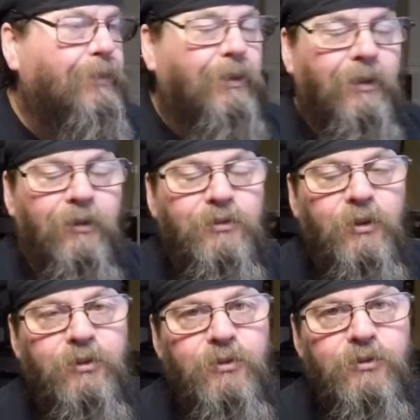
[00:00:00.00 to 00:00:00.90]
there's
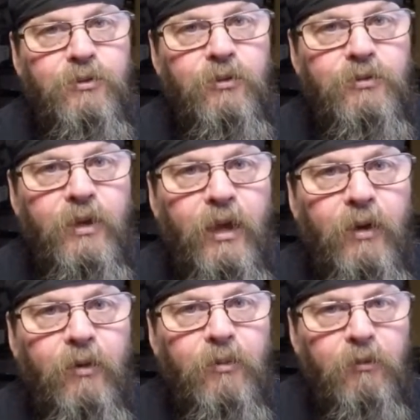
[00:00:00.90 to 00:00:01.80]
only 2 screws I got to
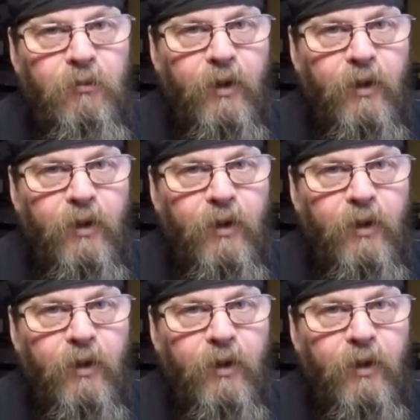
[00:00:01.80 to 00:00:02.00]
remove if I got